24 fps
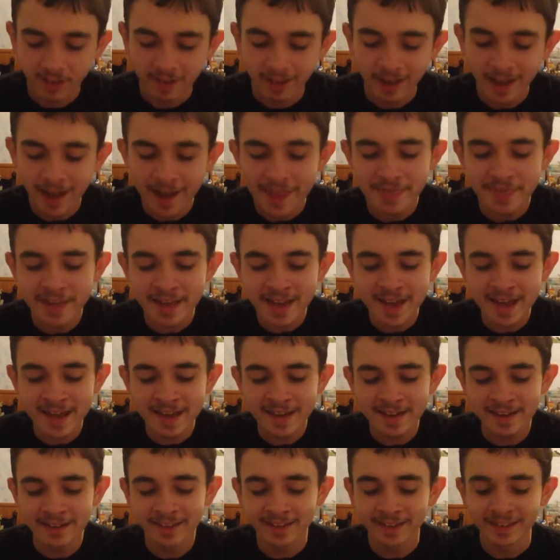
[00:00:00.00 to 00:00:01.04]
And
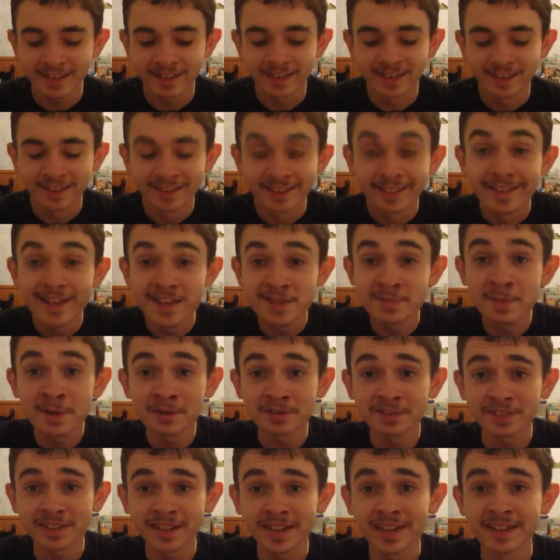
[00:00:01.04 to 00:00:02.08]
then it's
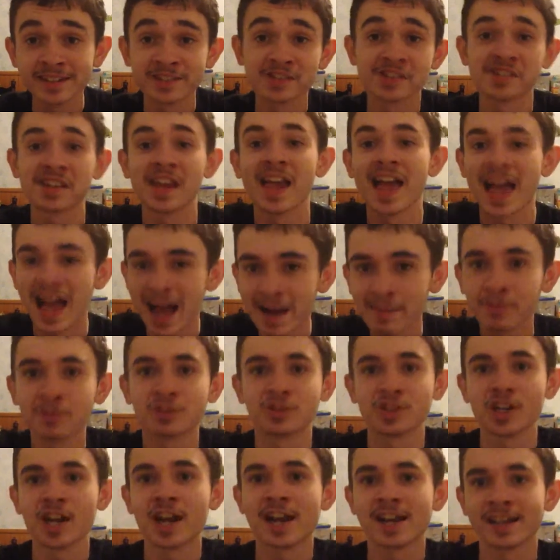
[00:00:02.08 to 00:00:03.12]
mostly just
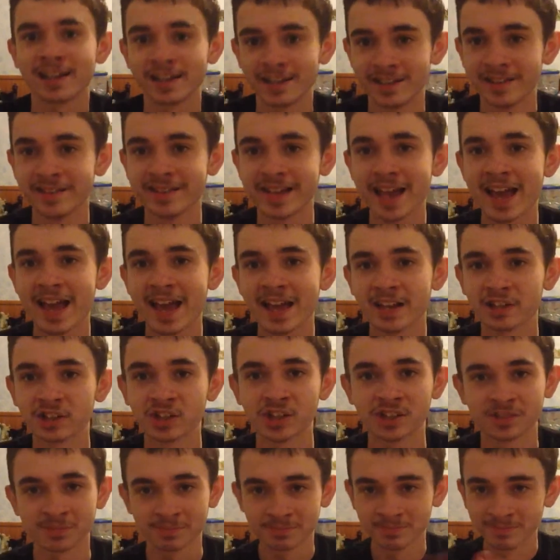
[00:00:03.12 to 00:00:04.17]
Applejack and Dash
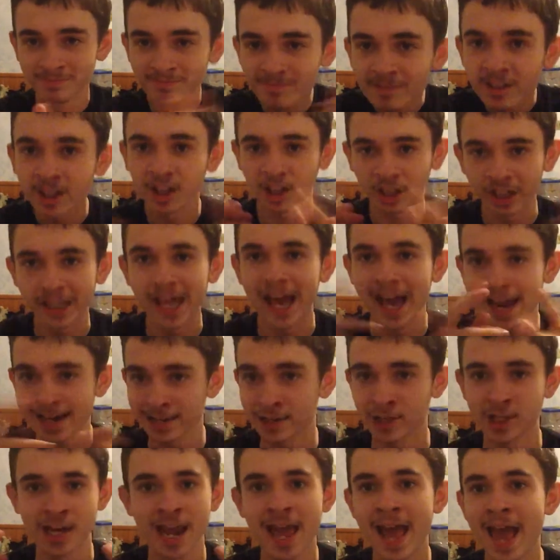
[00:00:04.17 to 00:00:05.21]
just
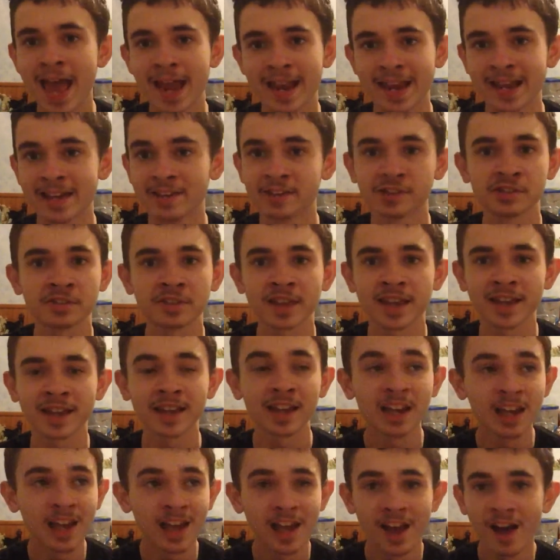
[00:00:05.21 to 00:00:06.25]
clashing at it. Just
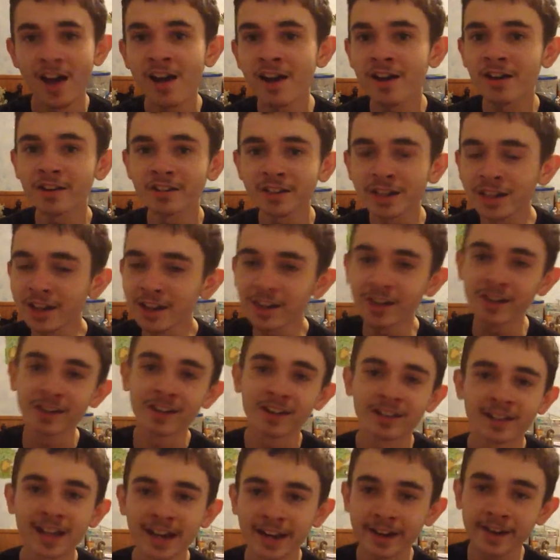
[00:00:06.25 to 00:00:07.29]
like, oh
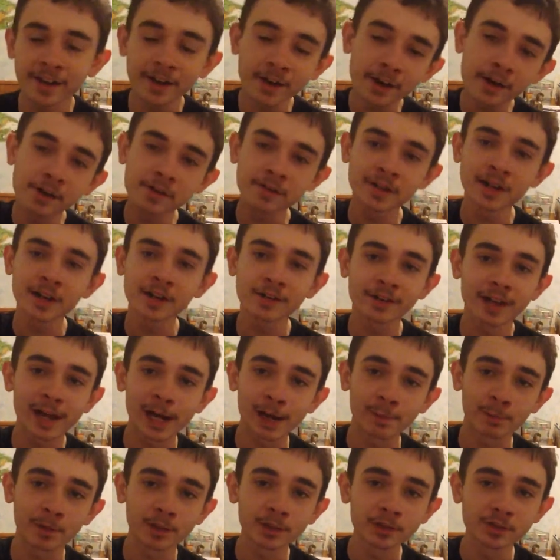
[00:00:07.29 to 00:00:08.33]
no,
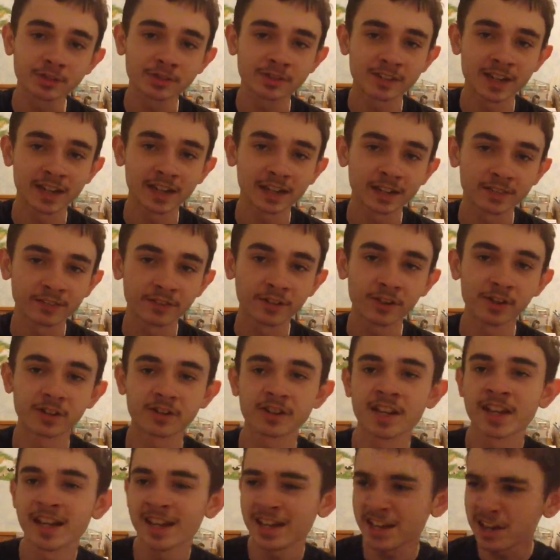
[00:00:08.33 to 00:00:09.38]
Appaloosan's headed
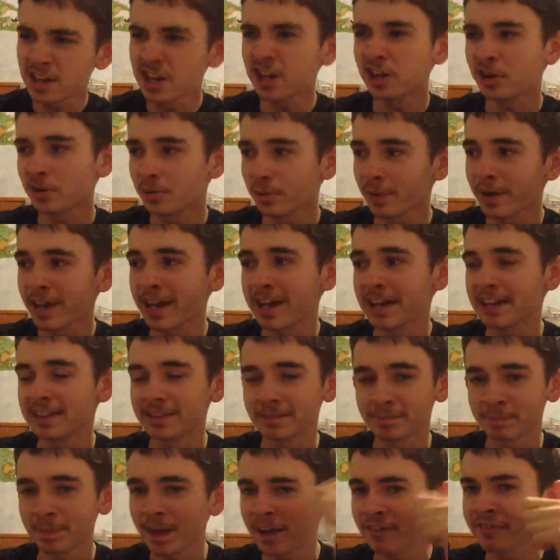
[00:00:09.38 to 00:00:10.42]
first. No way,
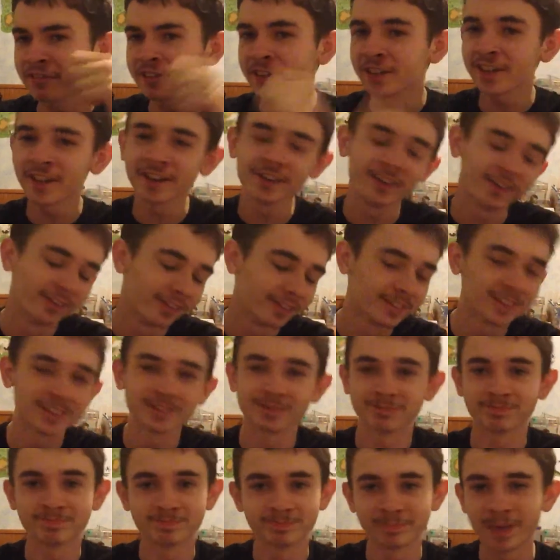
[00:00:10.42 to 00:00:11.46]
the buffalo.
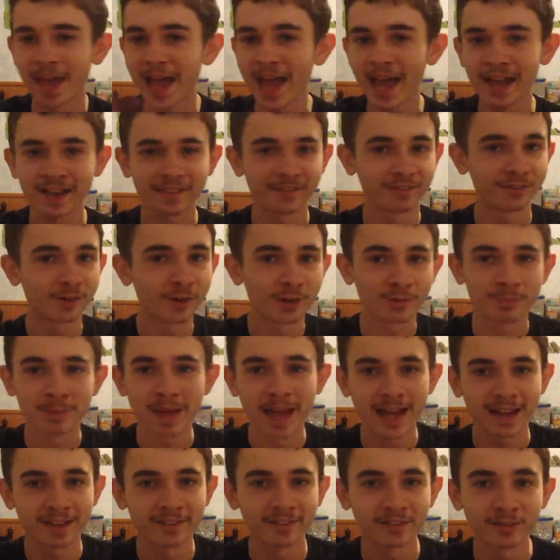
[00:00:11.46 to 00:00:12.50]
Just back and forth,
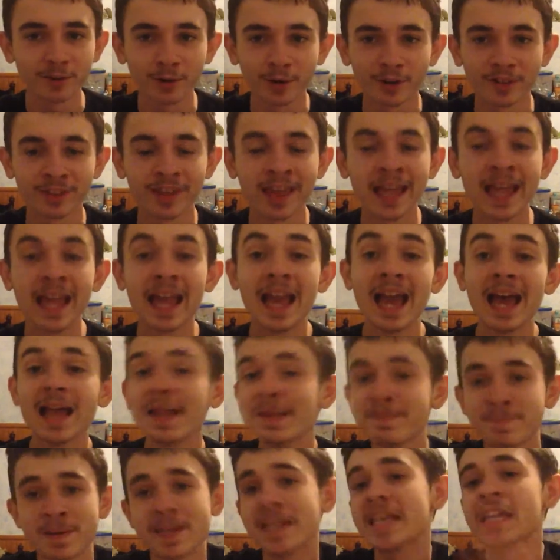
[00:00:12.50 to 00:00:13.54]
back and forth. And
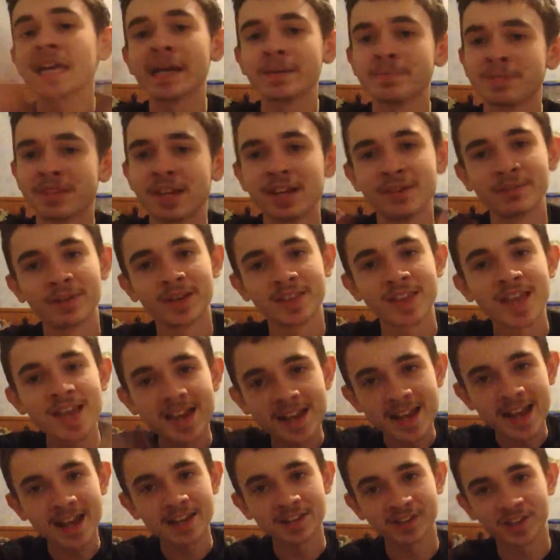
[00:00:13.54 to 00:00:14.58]
then Pinkie comes in with,
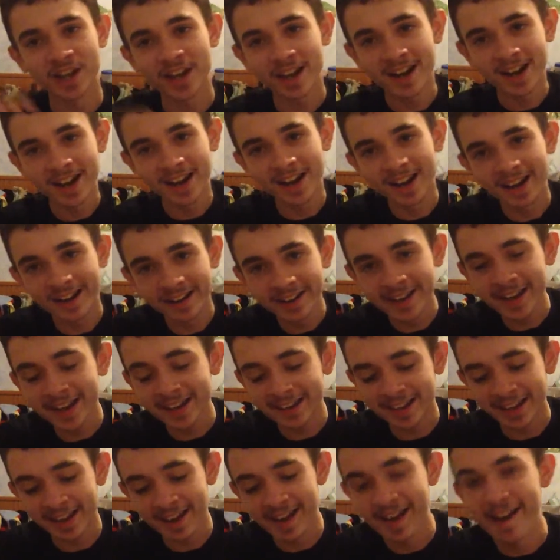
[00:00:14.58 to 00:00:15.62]
you gotta share, you
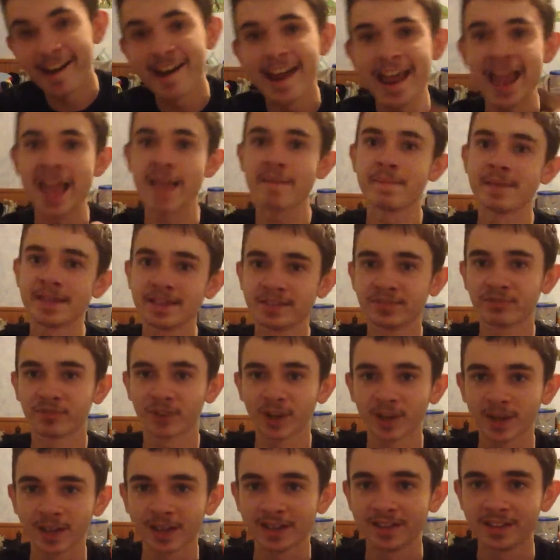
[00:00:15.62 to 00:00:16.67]
gotta care, Amy's
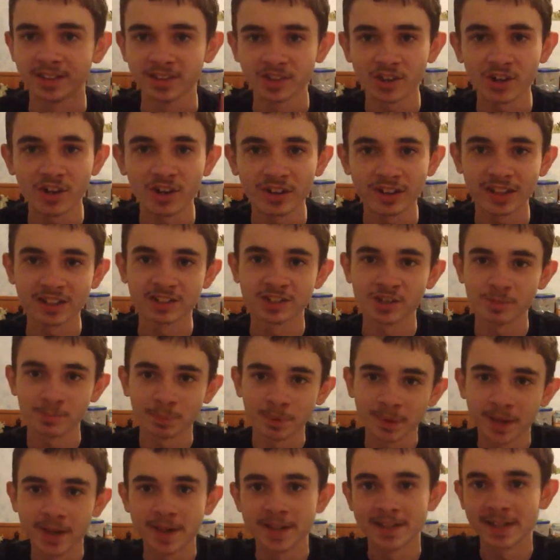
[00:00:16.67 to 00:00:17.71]
freaking song that she
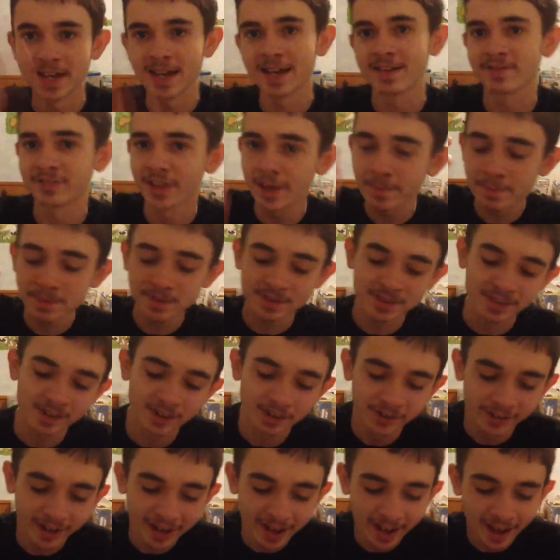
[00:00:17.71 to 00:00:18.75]
put in Dave's
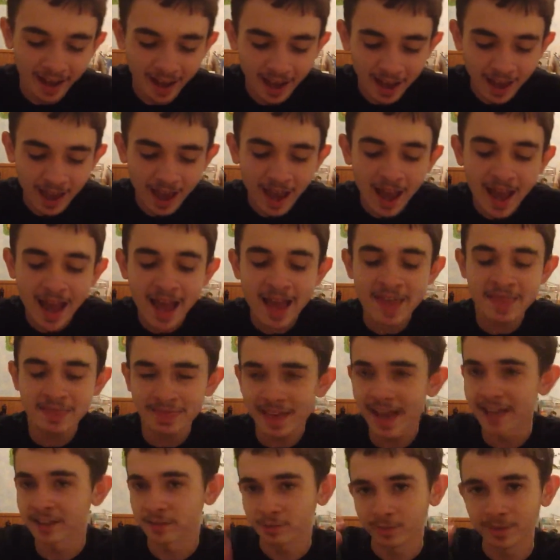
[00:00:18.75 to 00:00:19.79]
episode. And
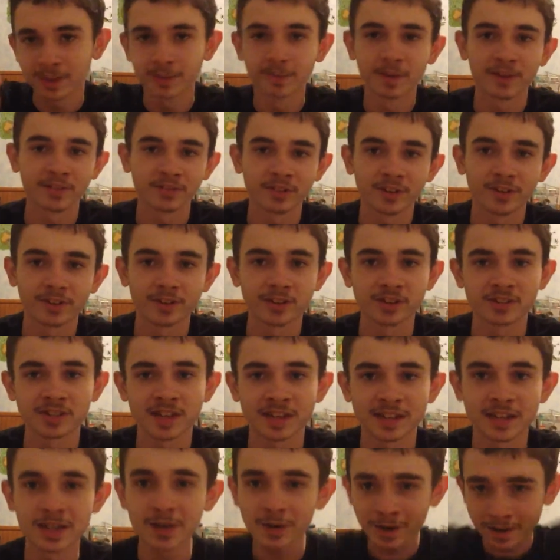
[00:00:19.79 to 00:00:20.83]
that's when the buffalo are just
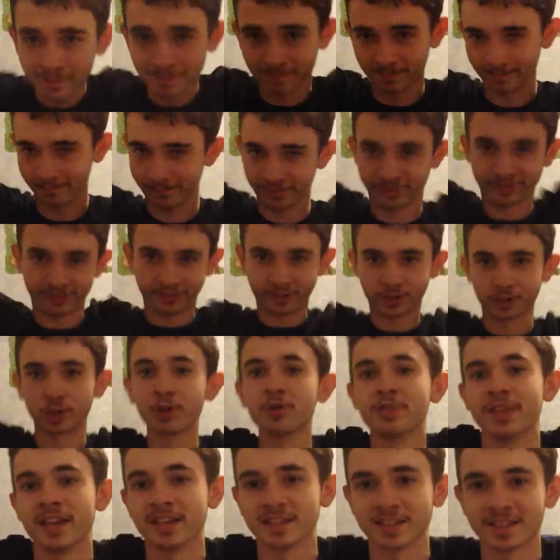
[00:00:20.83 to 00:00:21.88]
like, you know what?
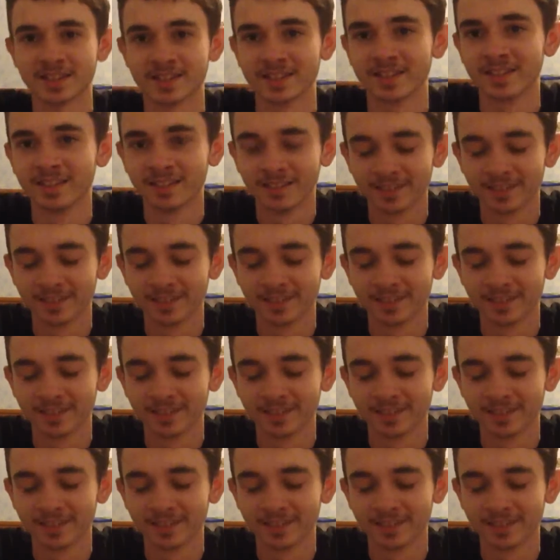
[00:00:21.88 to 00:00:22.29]
Screw this.